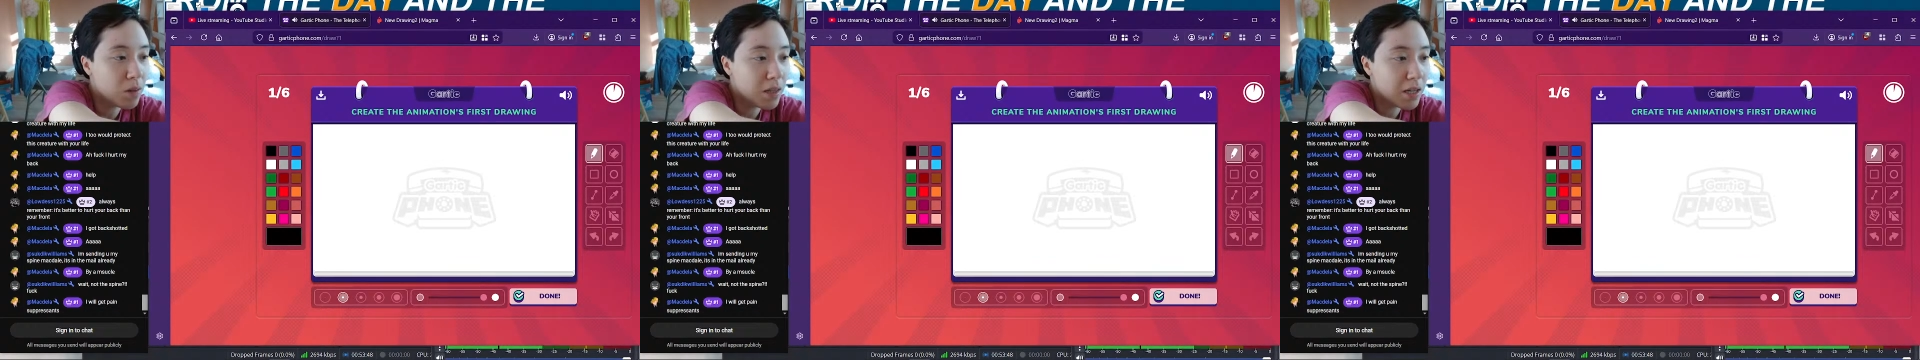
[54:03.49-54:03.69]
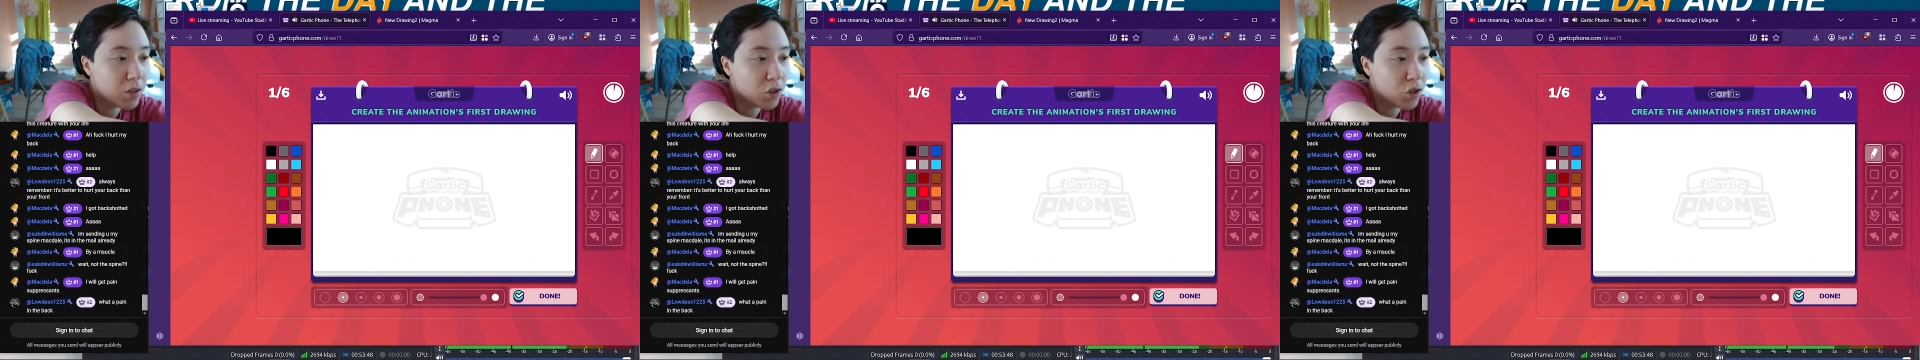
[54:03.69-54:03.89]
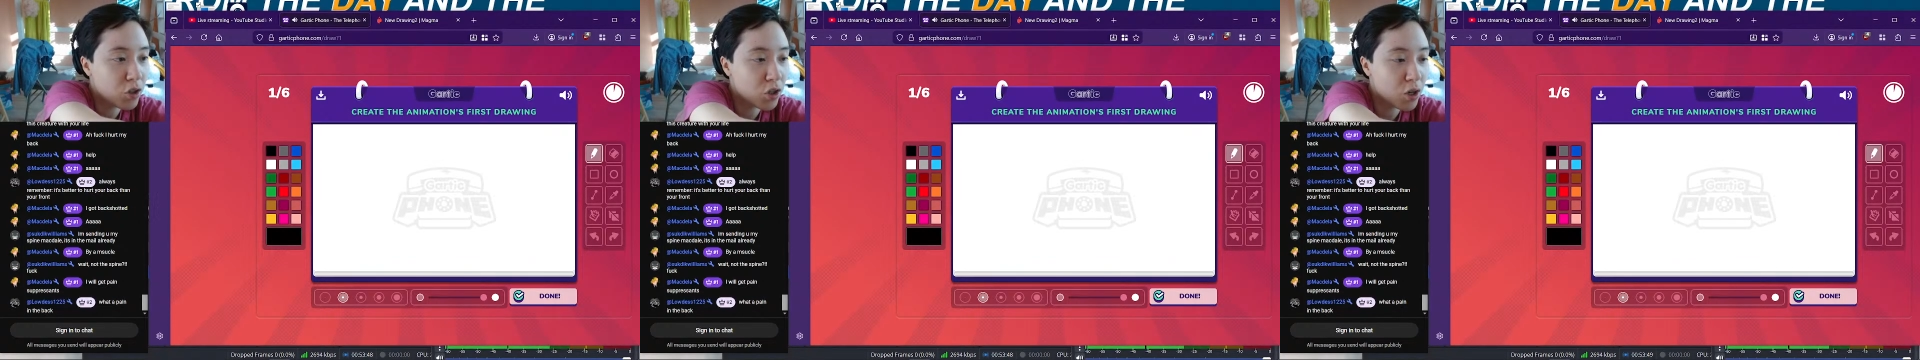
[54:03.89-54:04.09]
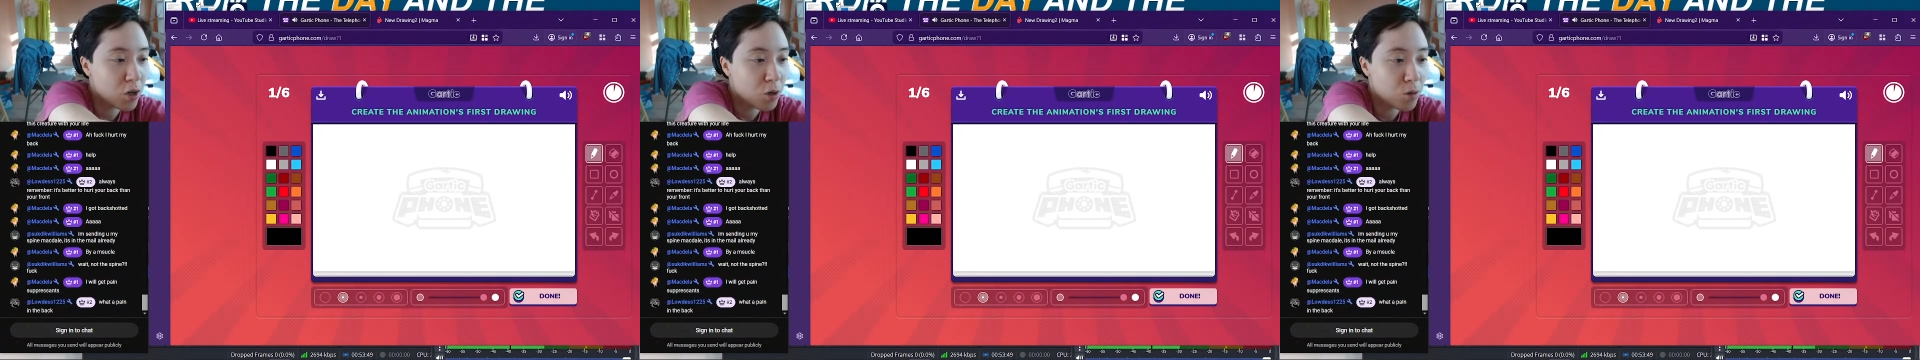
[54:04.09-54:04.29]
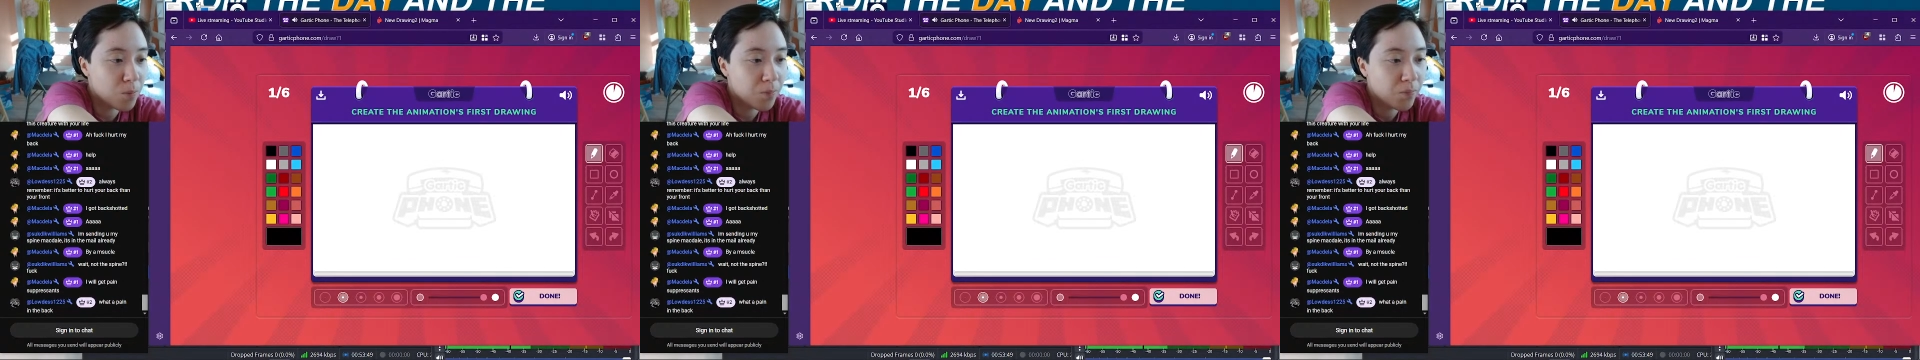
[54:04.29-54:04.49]
glitch
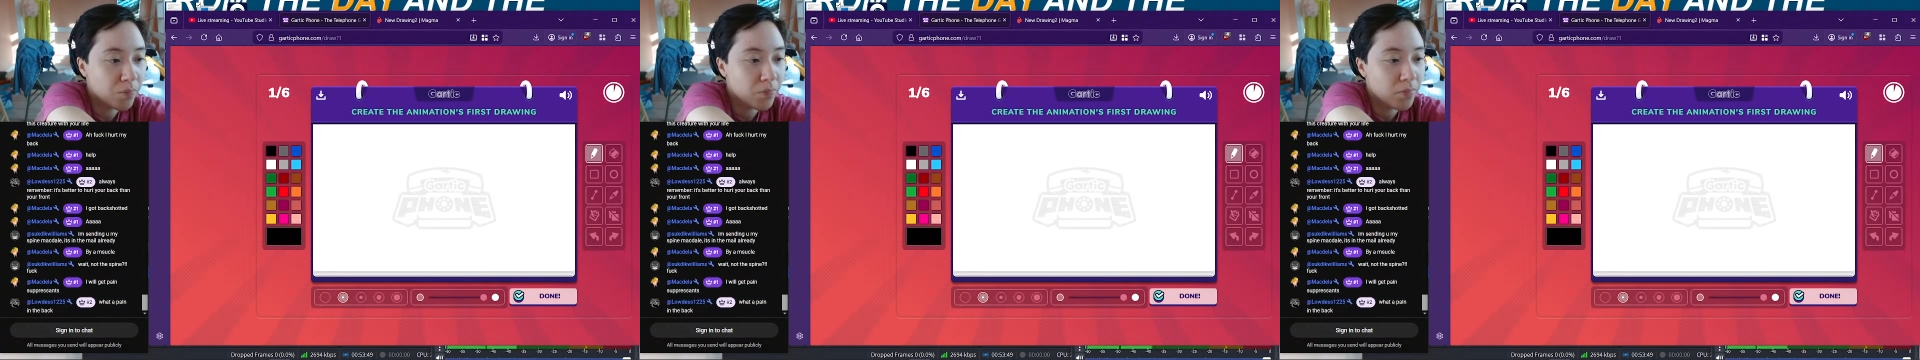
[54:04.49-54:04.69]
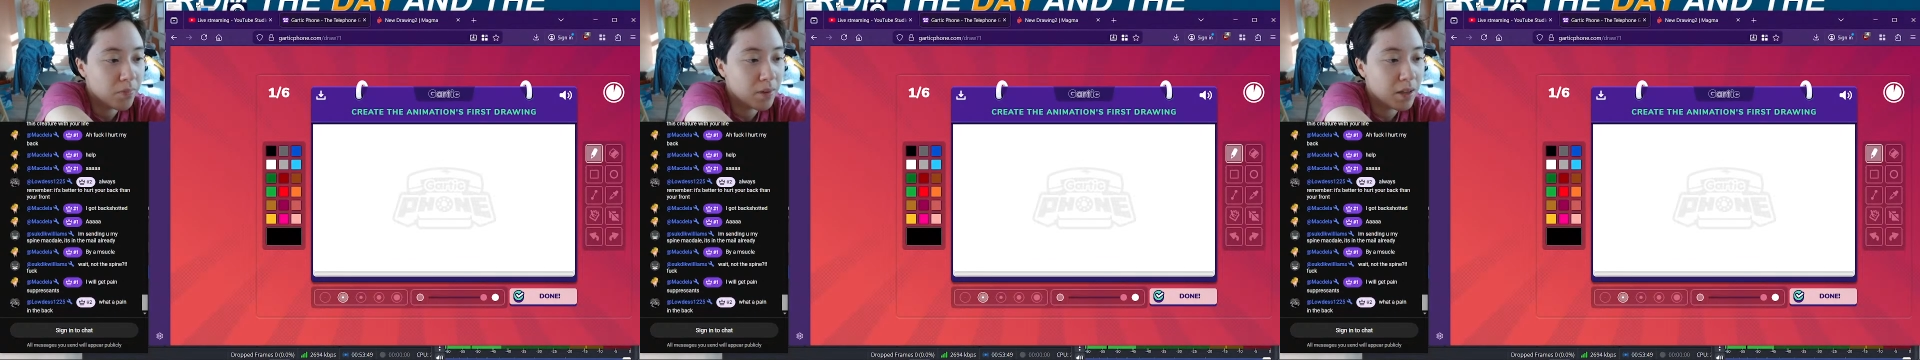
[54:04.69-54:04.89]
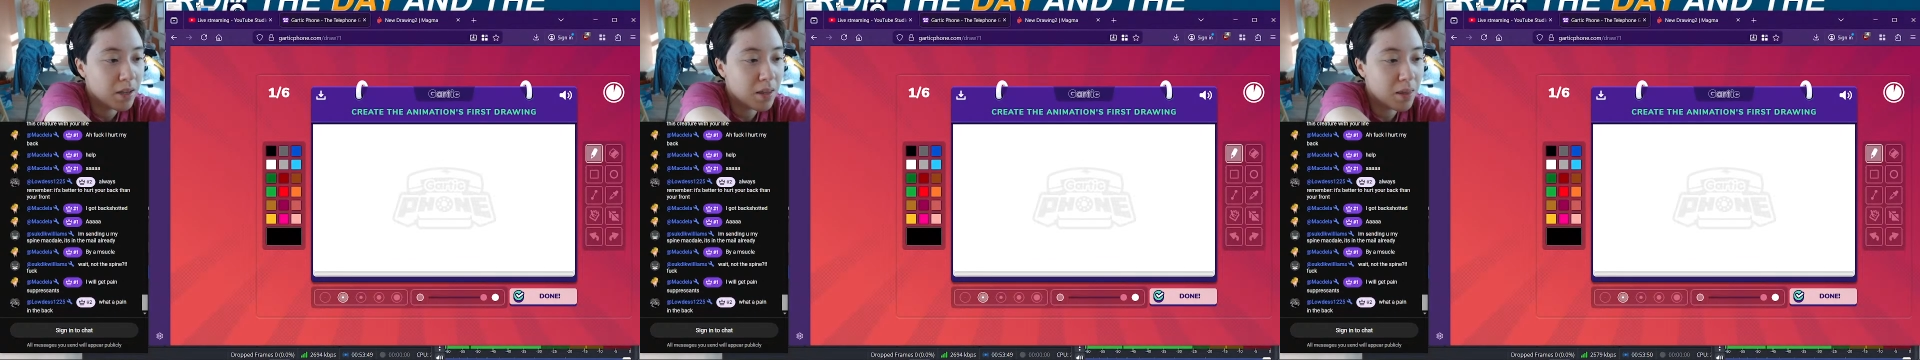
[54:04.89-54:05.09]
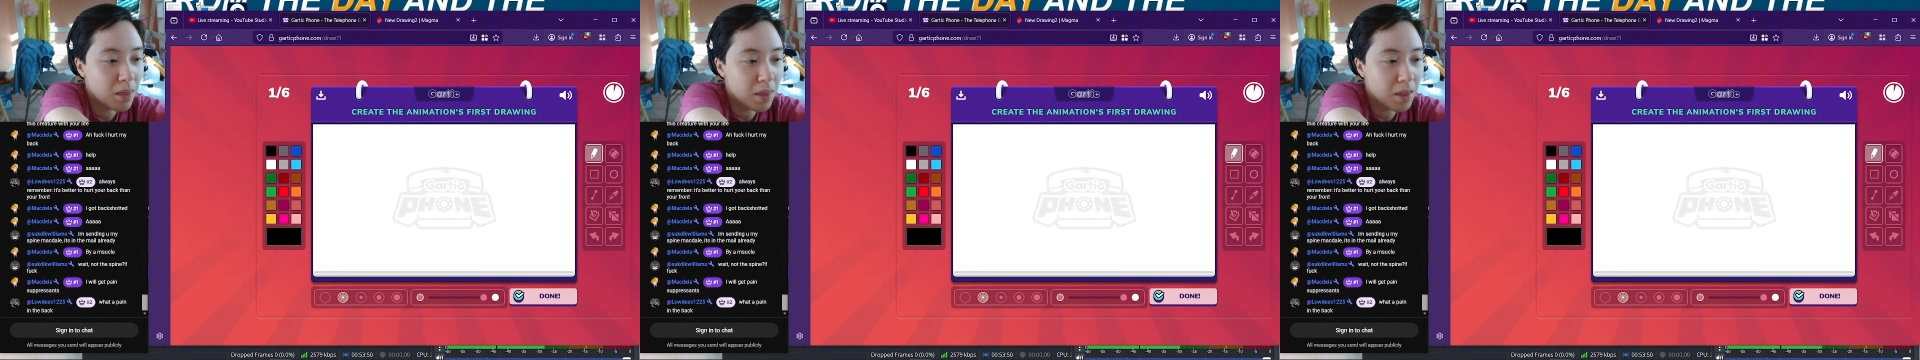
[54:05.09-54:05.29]
show in